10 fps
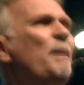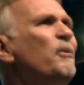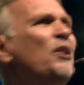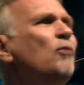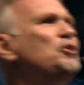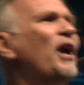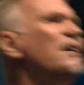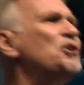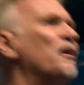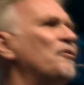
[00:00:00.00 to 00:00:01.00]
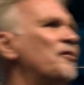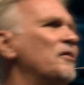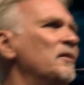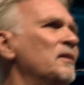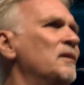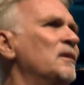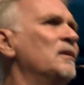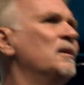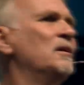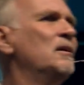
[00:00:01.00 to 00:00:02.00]
People that don't judge us,
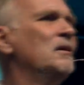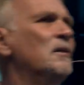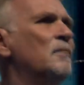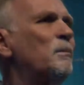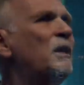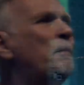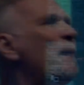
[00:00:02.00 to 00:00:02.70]
but